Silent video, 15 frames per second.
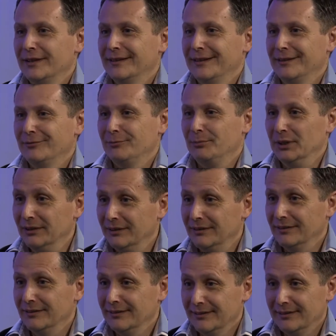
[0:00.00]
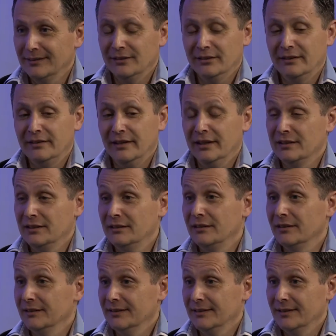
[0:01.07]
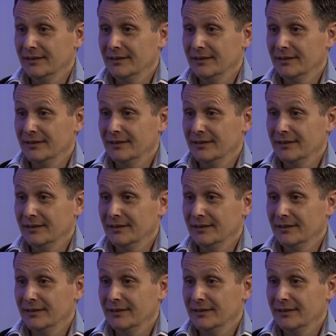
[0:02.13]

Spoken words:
that have been detected